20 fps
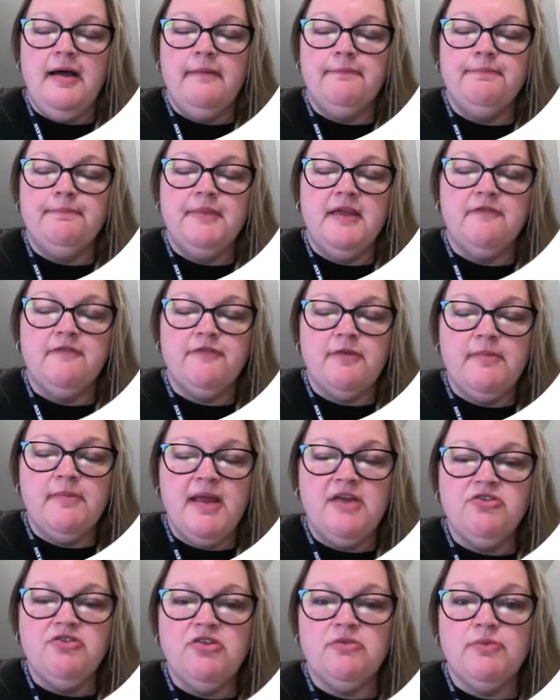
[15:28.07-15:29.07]

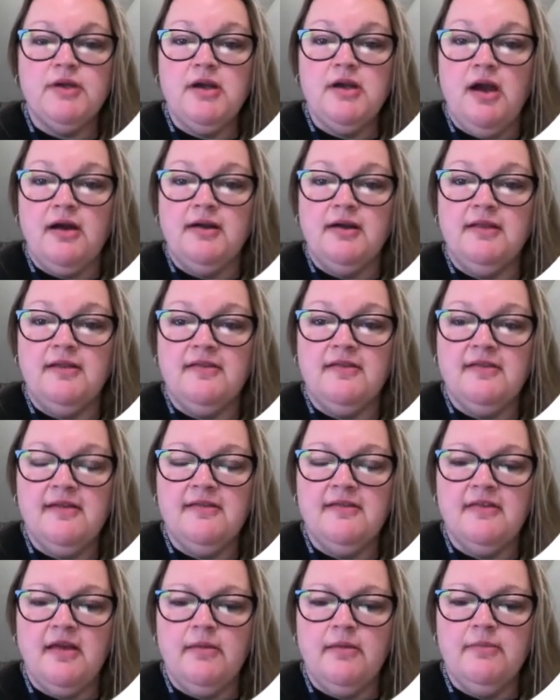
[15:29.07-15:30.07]
information regarding the
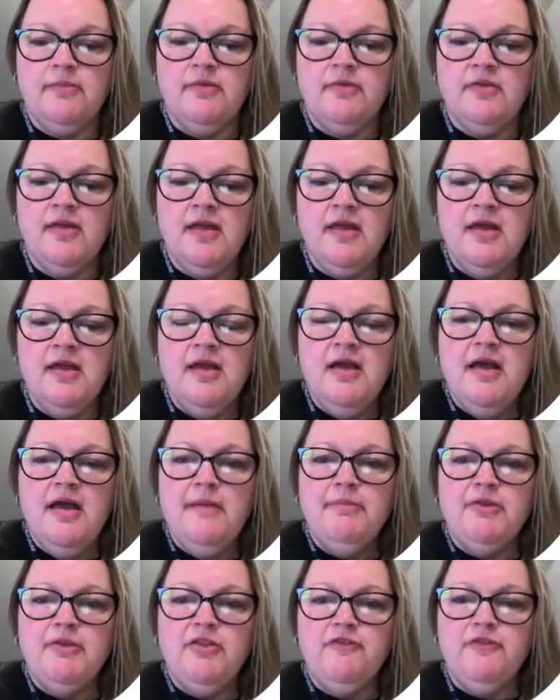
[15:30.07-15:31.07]
systems.
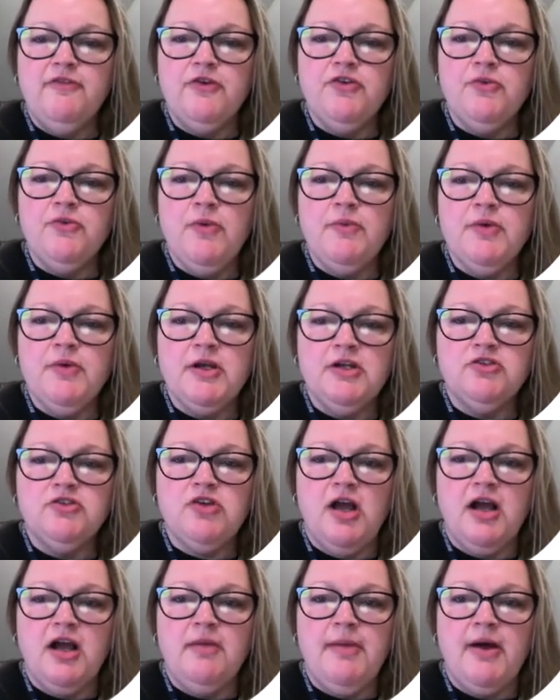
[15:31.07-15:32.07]
But the first one we're going to
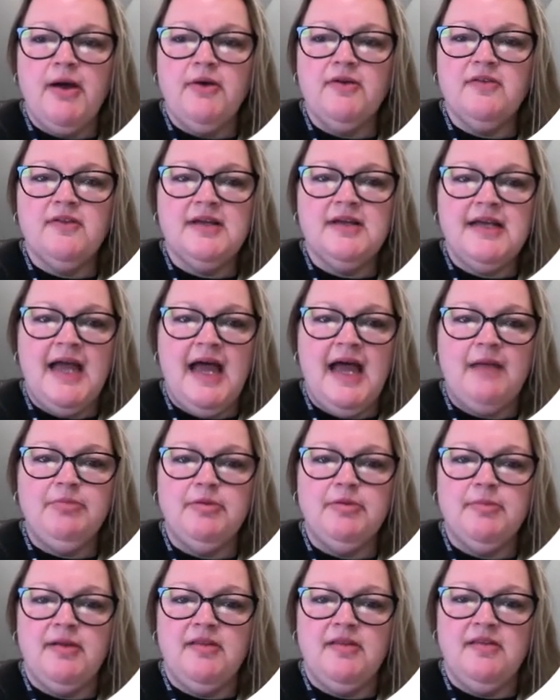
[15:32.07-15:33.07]
talk about is the
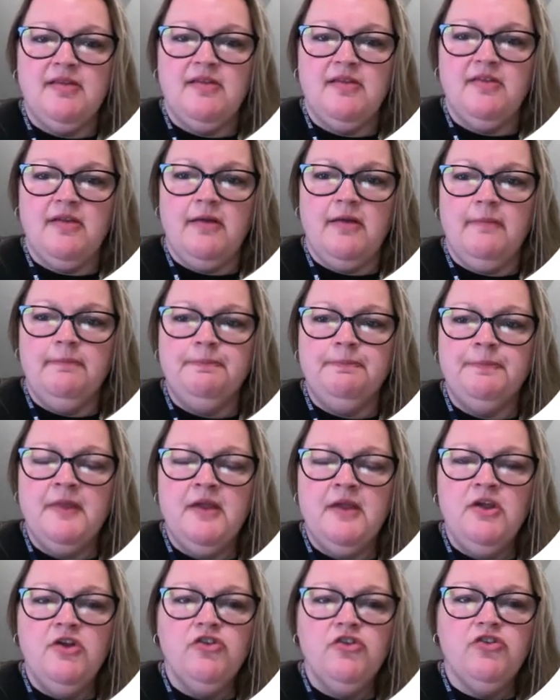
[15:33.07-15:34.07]
complement system.
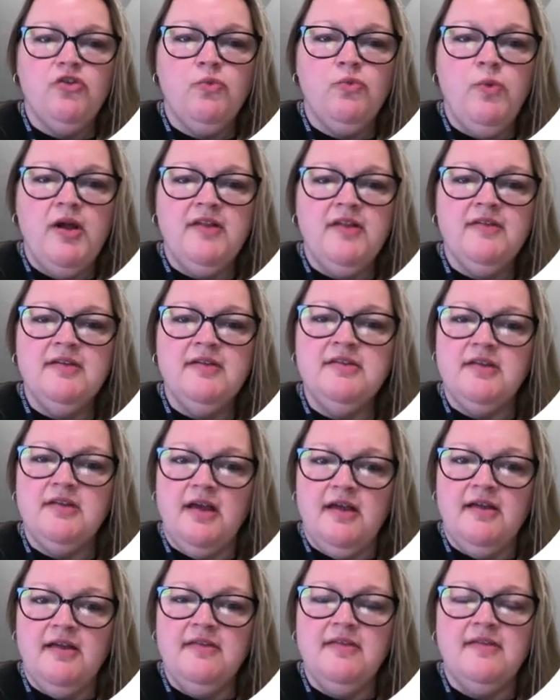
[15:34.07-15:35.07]
So what it
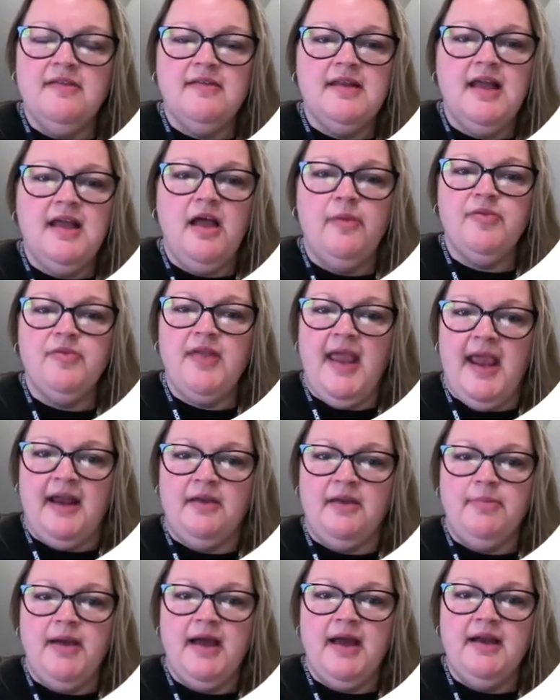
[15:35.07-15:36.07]
does is it helps
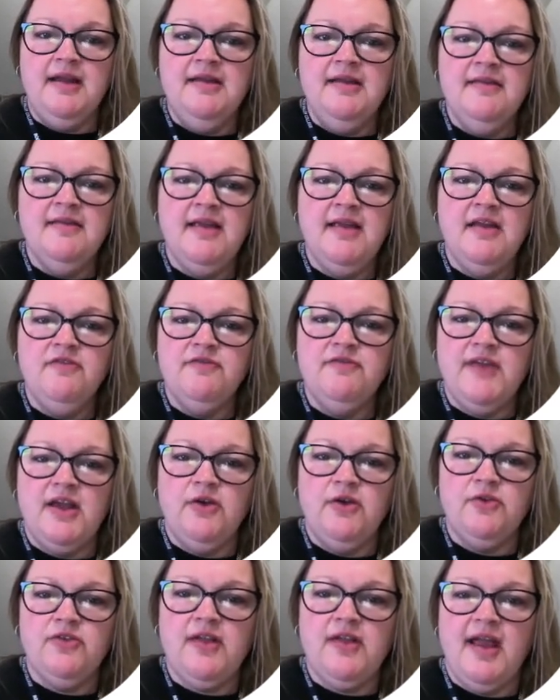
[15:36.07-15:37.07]
antibodies and
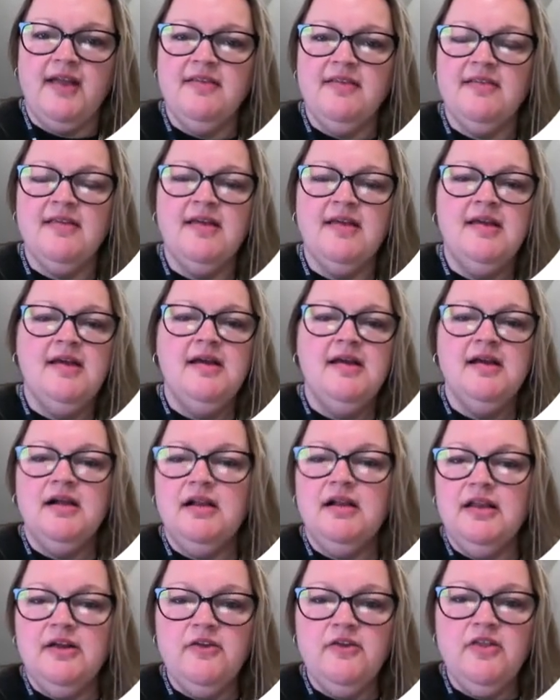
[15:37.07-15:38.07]
phagocytes
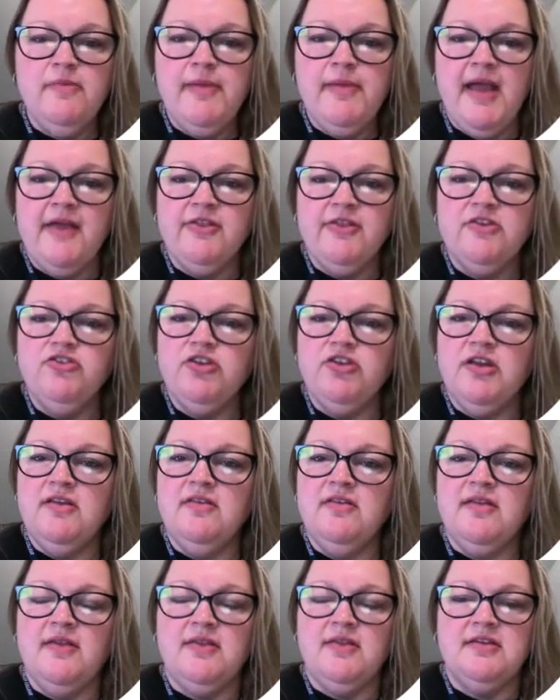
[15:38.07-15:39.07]
clear the
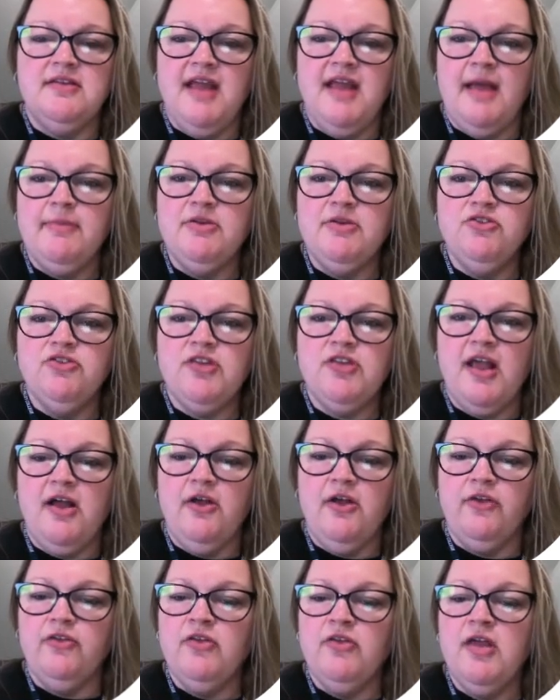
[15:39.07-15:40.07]
pathogens and the damaged
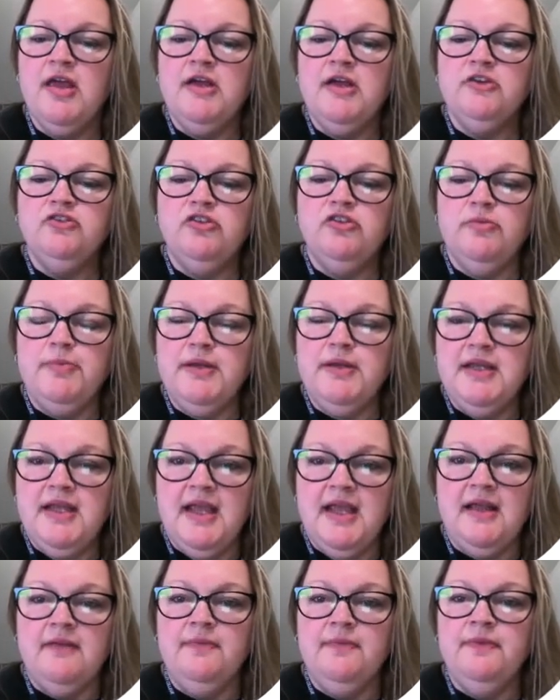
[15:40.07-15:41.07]
cells to
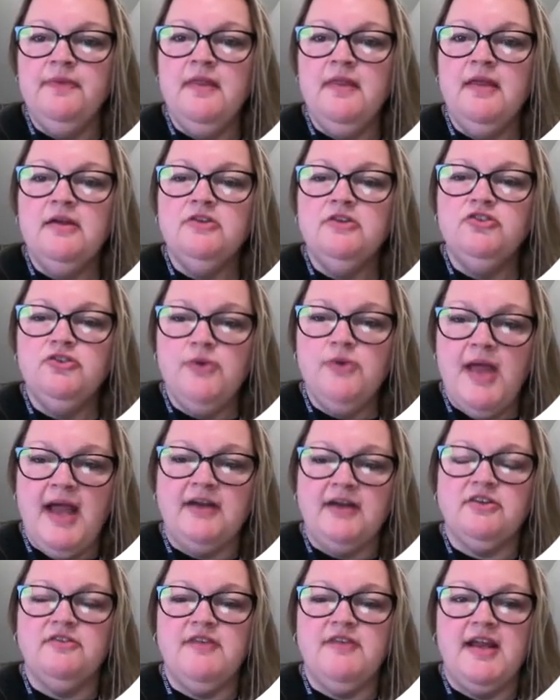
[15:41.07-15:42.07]
begin to
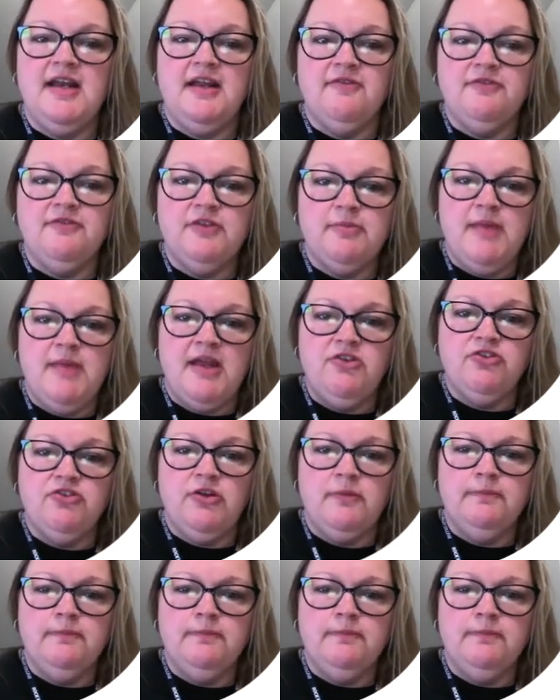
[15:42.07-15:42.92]
activate inflammation.